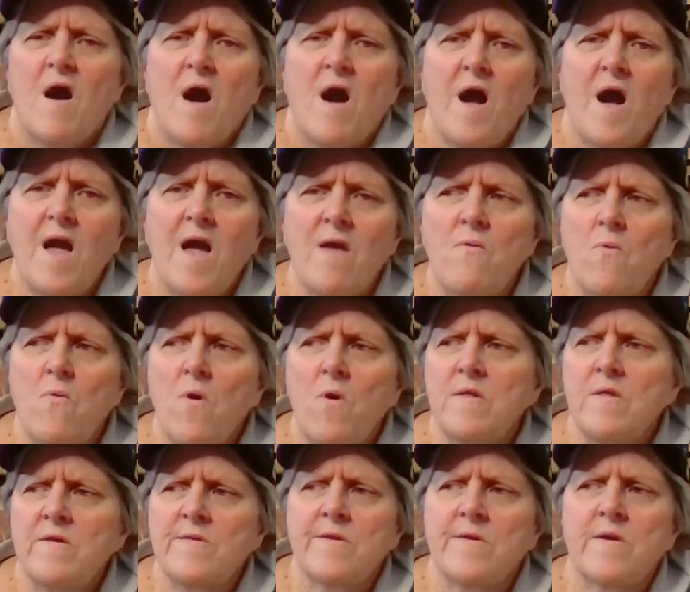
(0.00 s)
I
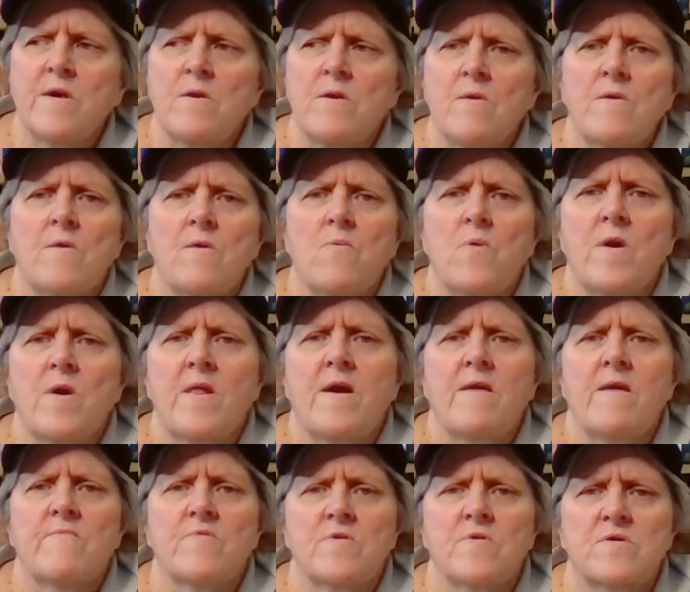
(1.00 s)
wanted to go to
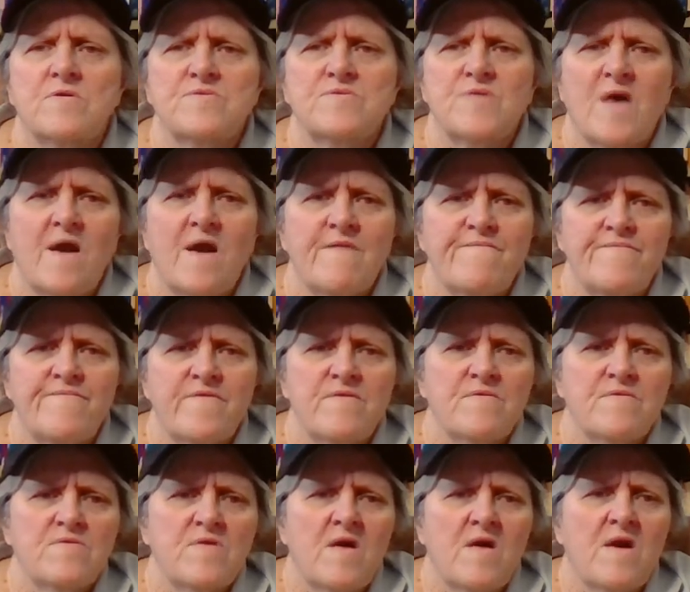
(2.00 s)
whatever because I
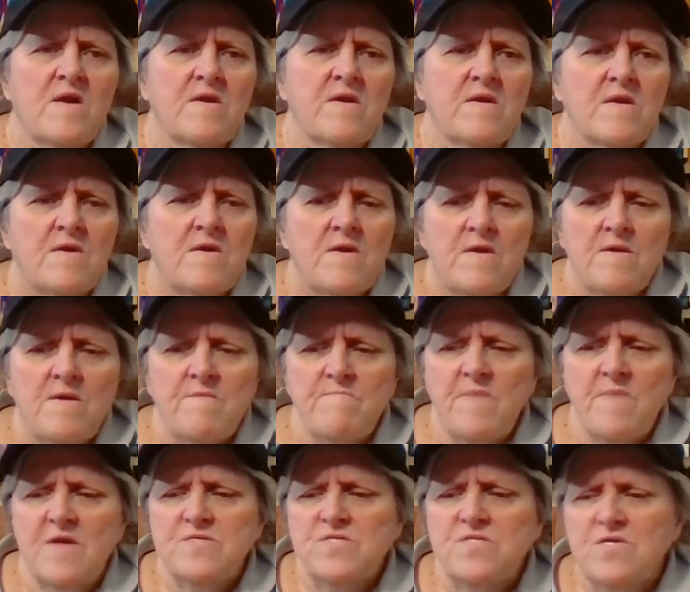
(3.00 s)
feel like
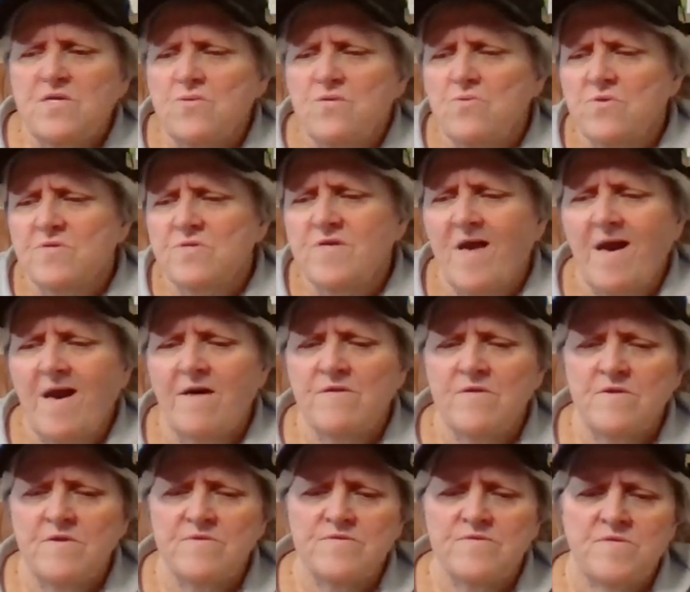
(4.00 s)
Mexican or
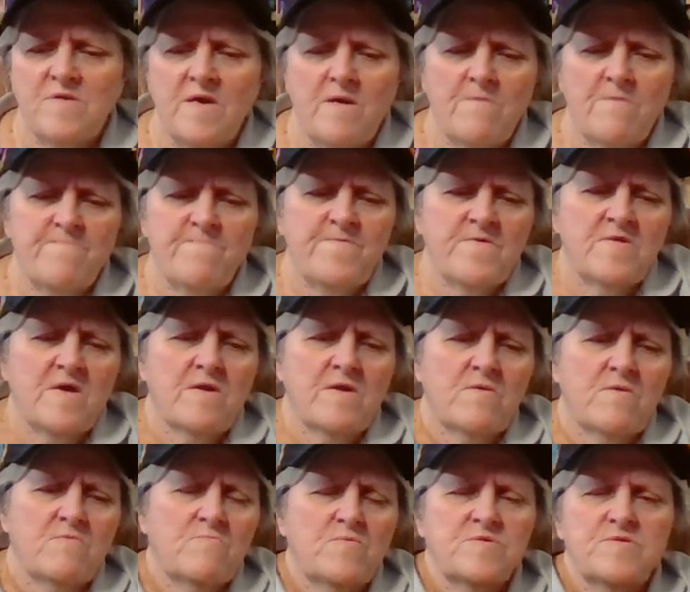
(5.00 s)
Italian tonight. I don't feel like
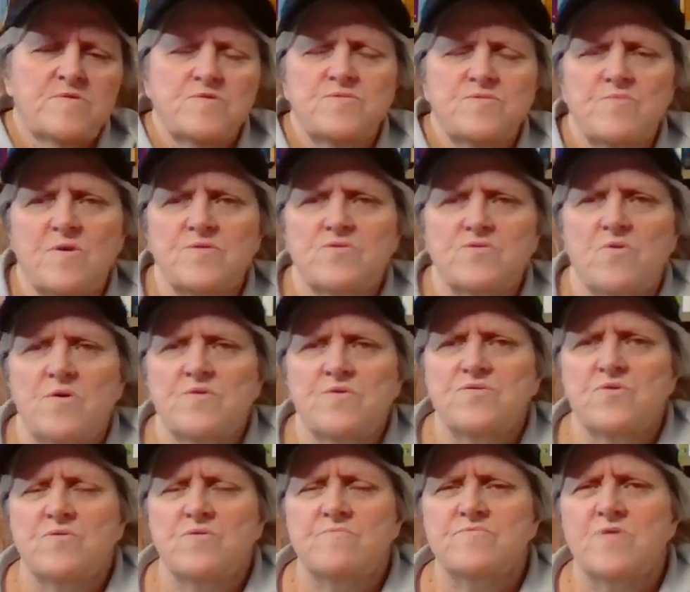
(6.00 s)
what this restaurant
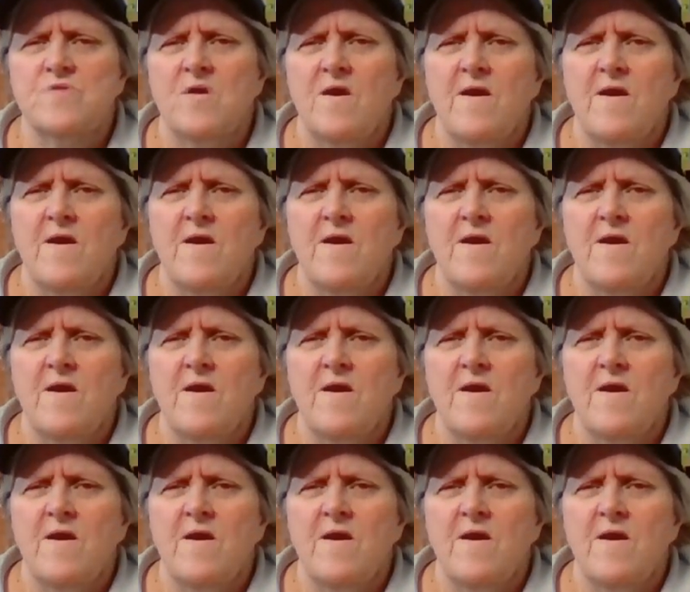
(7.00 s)
serves.